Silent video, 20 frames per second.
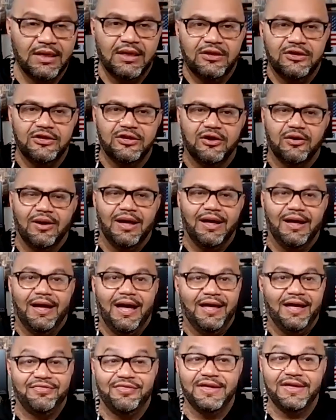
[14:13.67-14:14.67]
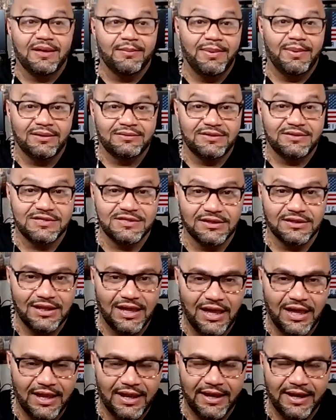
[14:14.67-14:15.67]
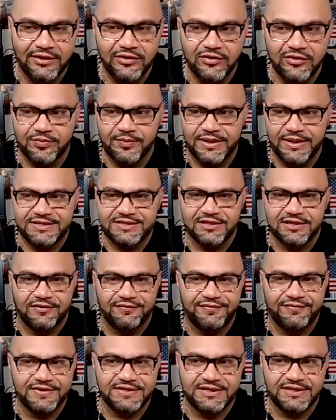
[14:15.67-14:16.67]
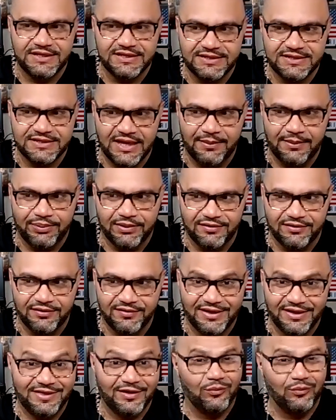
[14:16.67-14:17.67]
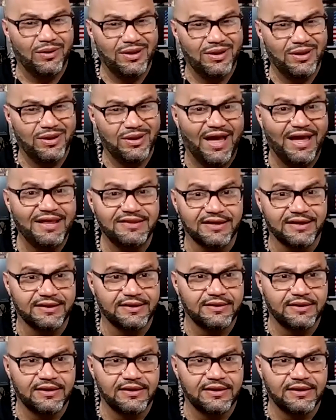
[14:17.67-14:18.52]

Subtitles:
I think about this a lot, and I use myself as an example of it. I think, what have I done?